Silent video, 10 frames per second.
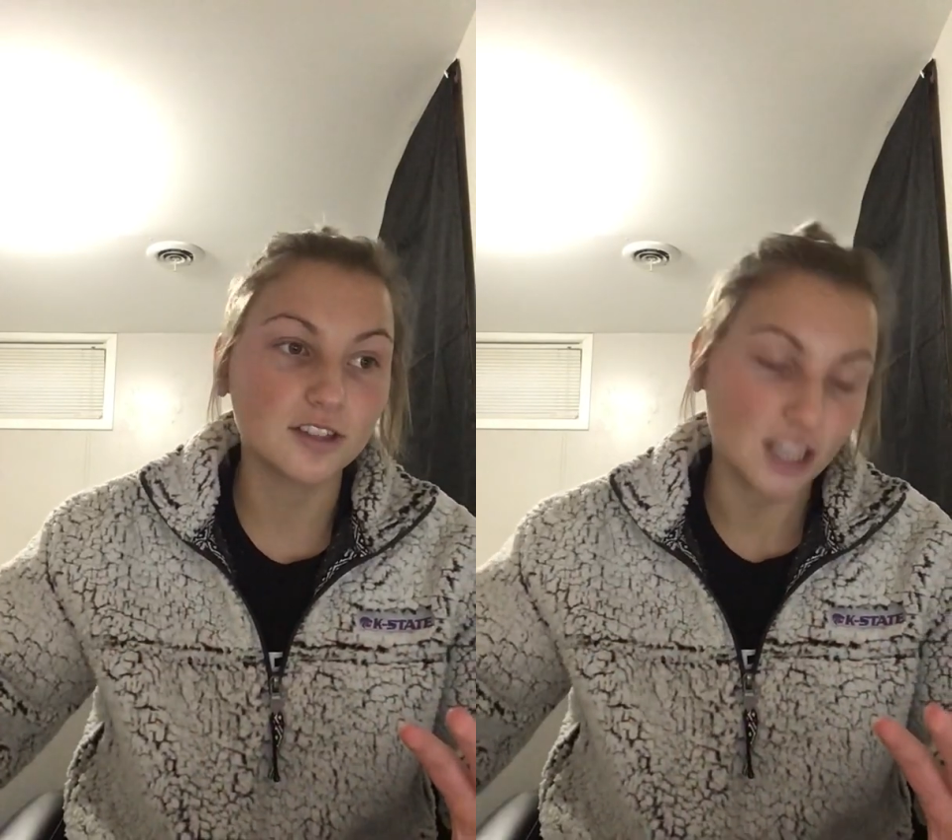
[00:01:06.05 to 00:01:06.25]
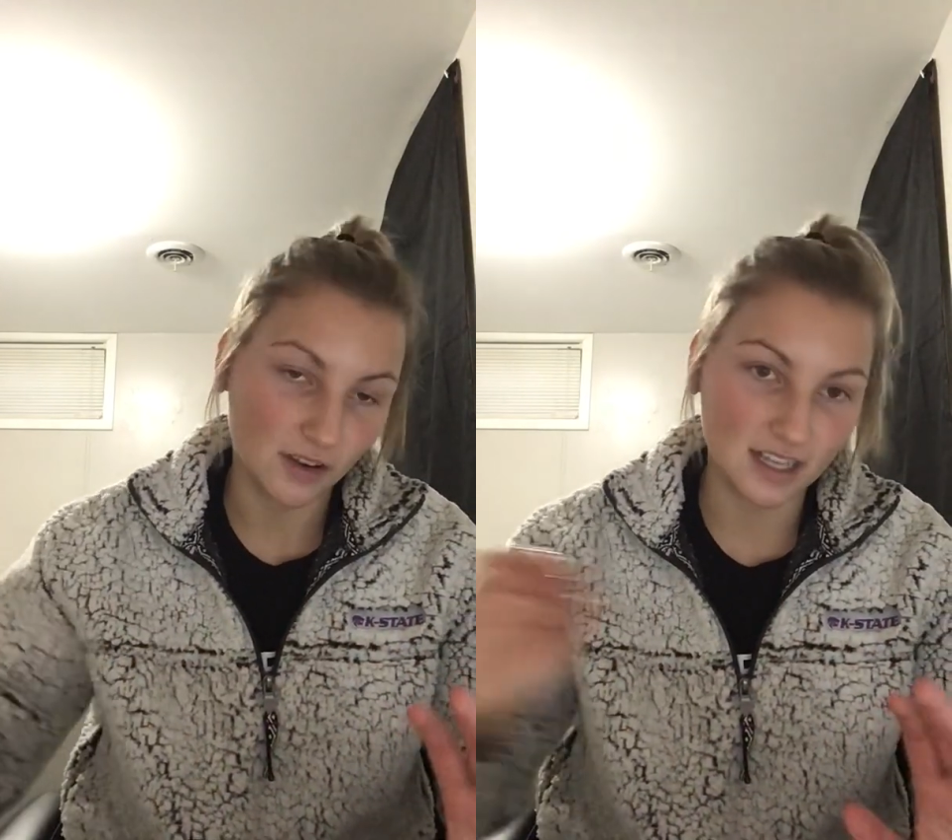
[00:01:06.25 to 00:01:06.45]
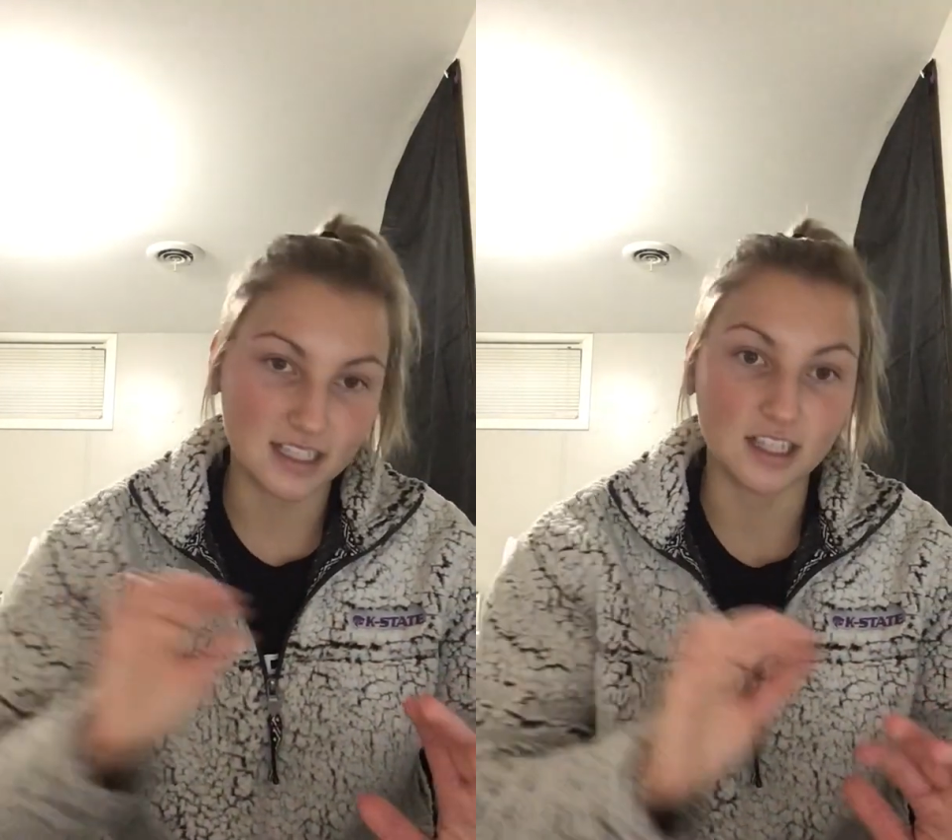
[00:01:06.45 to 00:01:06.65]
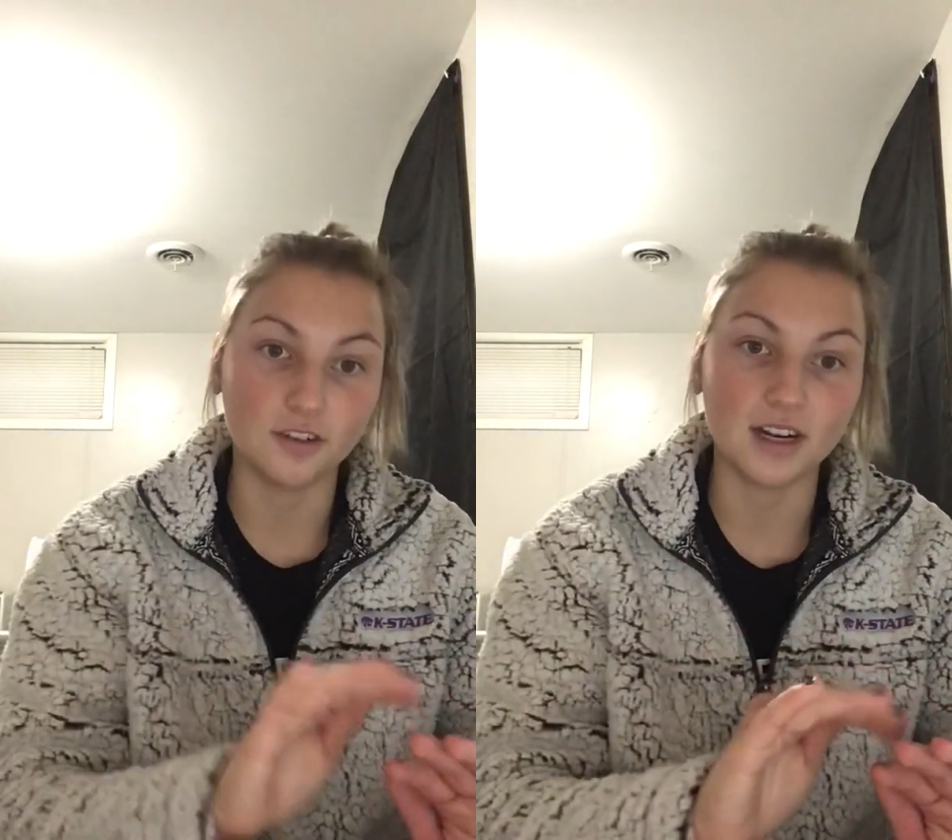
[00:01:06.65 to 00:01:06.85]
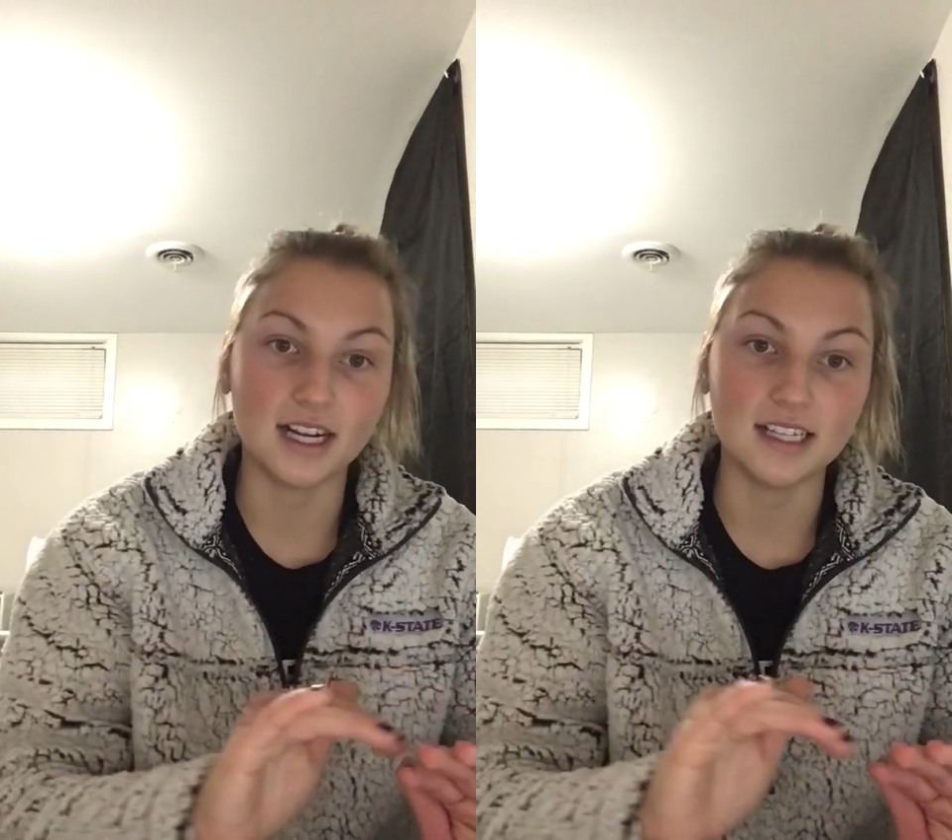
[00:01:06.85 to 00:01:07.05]
So as the
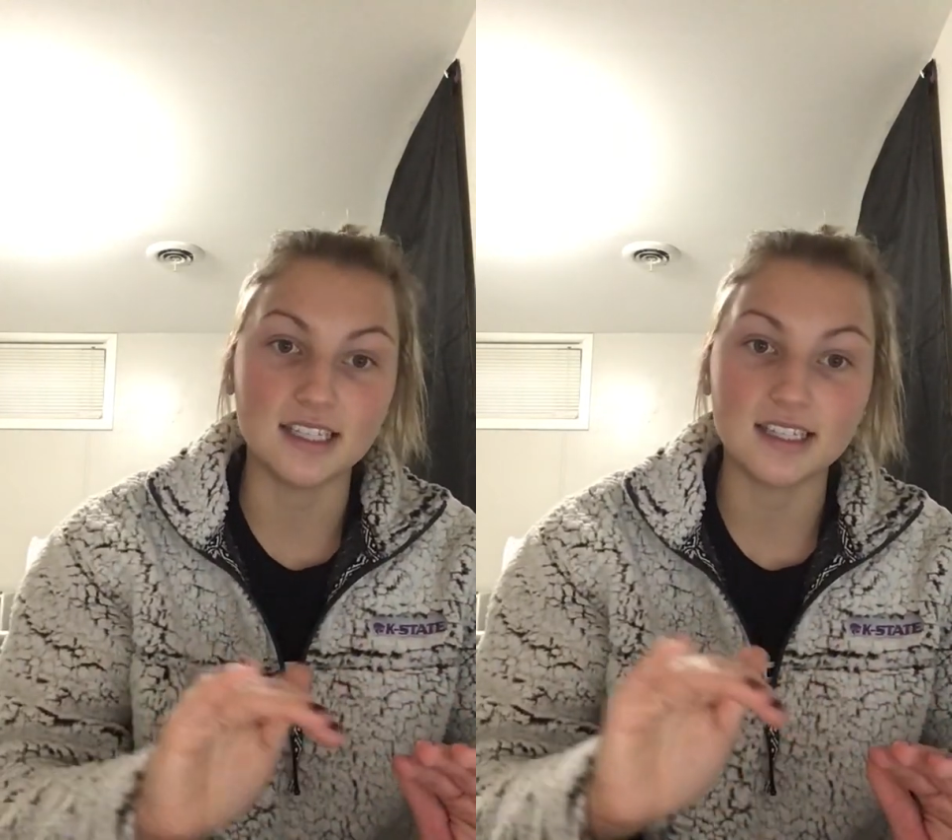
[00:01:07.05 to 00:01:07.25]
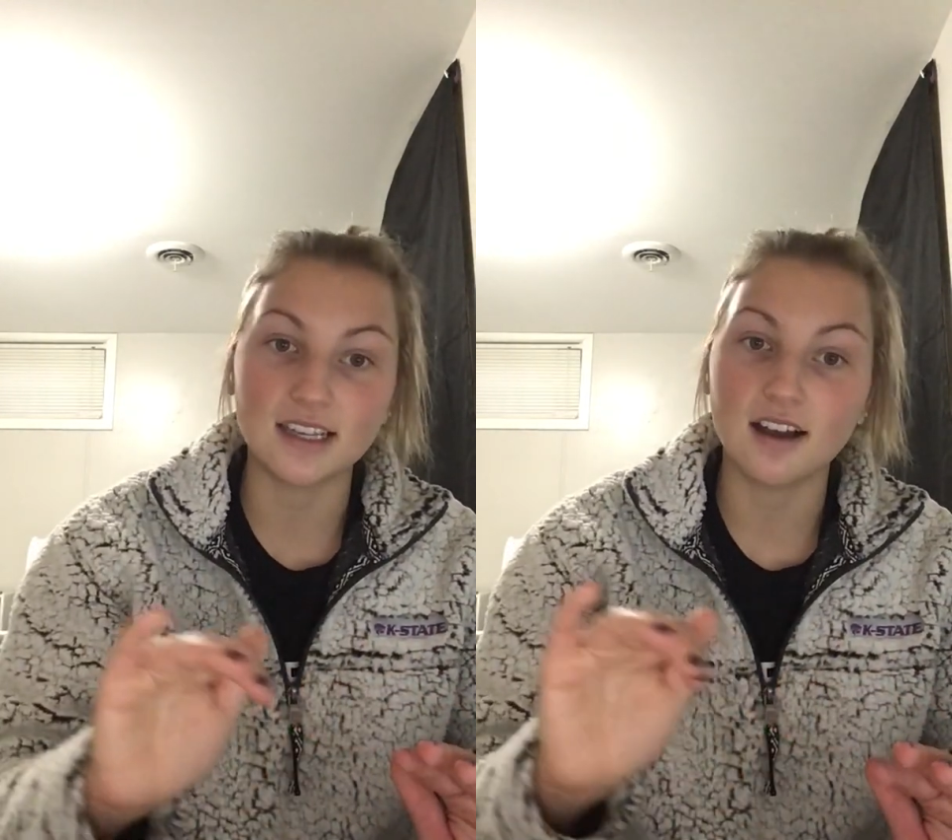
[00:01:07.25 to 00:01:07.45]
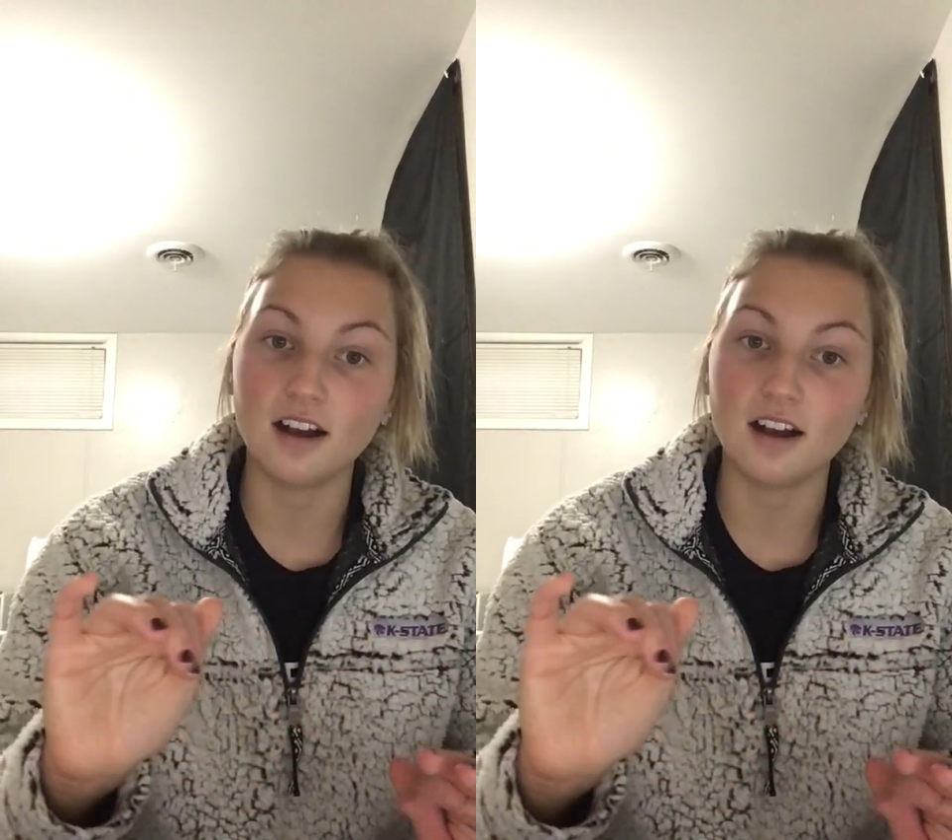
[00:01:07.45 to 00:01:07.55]
grades